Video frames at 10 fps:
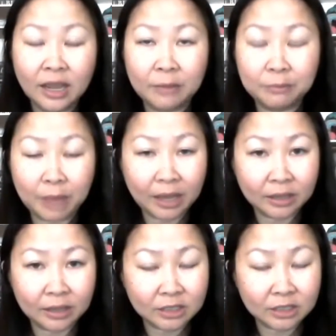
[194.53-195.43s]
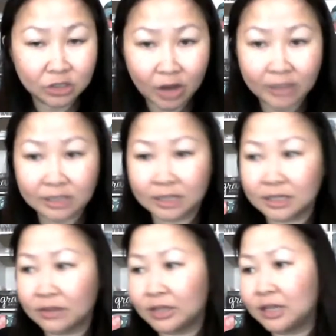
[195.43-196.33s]
by distracting us
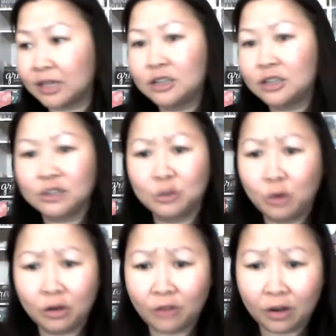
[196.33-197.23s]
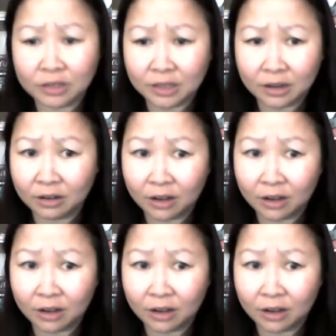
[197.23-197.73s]
and everything. So The War of Art is like